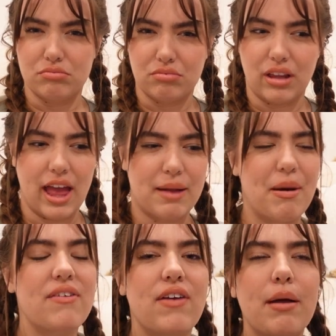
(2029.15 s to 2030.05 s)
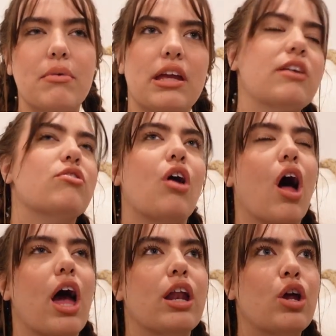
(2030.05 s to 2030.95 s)
Like my family is
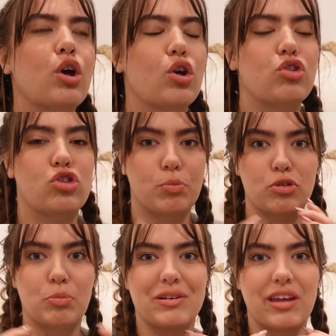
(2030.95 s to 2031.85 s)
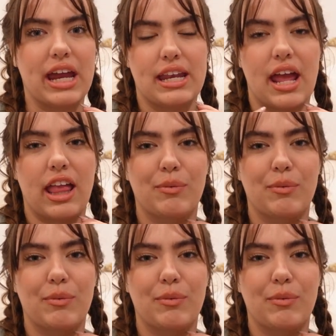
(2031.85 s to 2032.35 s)
not super, super tight knit.